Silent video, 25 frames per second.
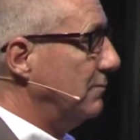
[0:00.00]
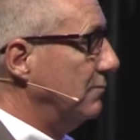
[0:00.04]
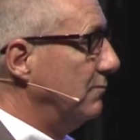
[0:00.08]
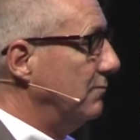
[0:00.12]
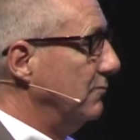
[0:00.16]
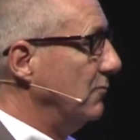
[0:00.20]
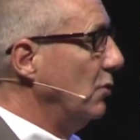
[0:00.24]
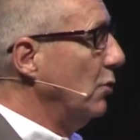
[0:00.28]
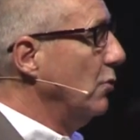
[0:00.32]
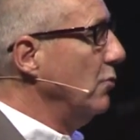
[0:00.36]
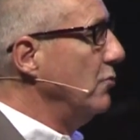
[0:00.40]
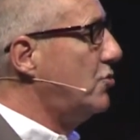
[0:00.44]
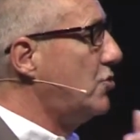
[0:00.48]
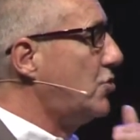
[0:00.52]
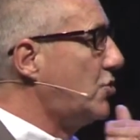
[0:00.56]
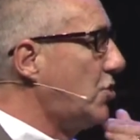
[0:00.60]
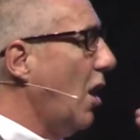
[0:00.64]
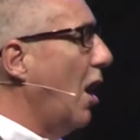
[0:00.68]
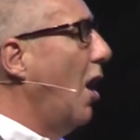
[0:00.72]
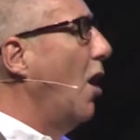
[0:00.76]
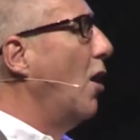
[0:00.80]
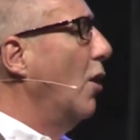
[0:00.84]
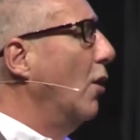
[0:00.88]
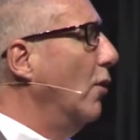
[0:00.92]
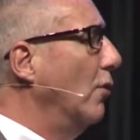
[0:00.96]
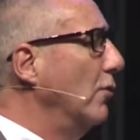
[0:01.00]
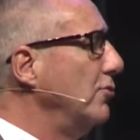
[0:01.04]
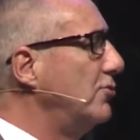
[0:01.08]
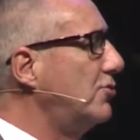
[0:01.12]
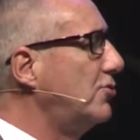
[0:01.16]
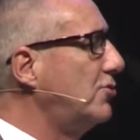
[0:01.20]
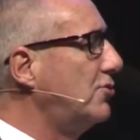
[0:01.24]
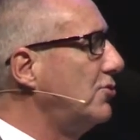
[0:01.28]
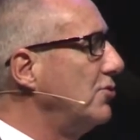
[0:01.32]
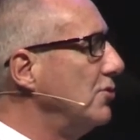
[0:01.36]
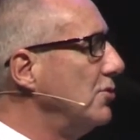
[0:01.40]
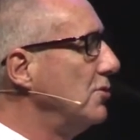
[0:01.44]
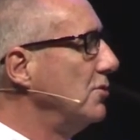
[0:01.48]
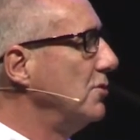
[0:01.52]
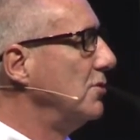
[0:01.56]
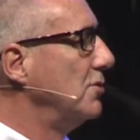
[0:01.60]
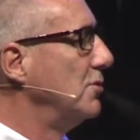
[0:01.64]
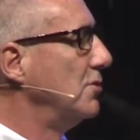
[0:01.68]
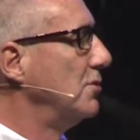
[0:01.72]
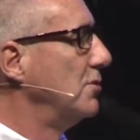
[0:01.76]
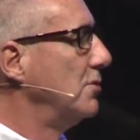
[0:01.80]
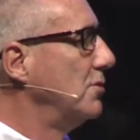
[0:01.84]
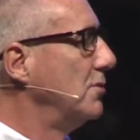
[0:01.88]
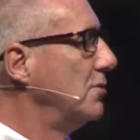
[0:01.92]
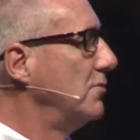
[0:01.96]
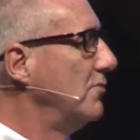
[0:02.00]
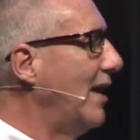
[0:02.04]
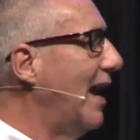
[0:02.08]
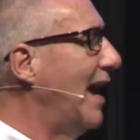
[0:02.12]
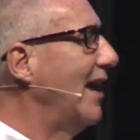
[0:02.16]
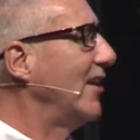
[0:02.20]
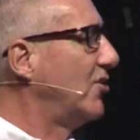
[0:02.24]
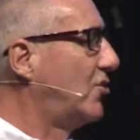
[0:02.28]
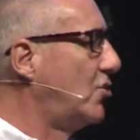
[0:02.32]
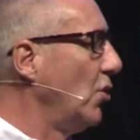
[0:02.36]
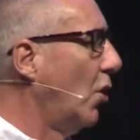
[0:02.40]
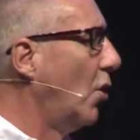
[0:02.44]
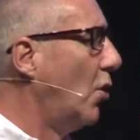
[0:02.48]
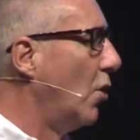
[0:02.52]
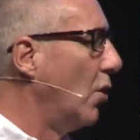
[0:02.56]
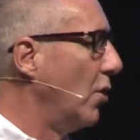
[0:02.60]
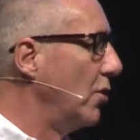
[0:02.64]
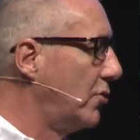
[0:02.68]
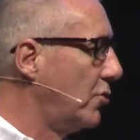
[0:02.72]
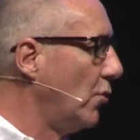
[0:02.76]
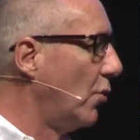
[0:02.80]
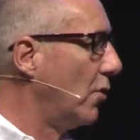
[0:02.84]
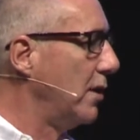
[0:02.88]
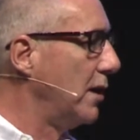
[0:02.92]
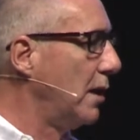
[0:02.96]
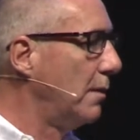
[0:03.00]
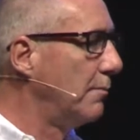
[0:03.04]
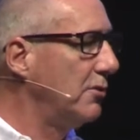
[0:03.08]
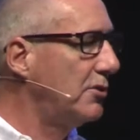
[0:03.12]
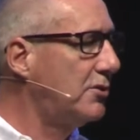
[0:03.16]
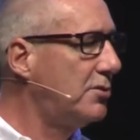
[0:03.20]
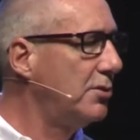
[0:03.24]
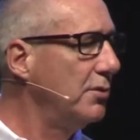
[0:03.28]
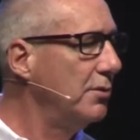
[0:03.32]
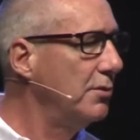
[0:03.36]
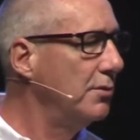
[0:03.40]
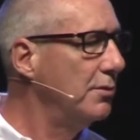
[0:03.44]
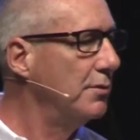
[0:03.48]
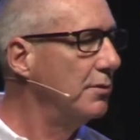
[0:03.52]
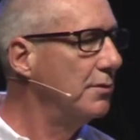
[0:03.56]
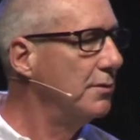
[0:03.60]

You chose that door, door number two,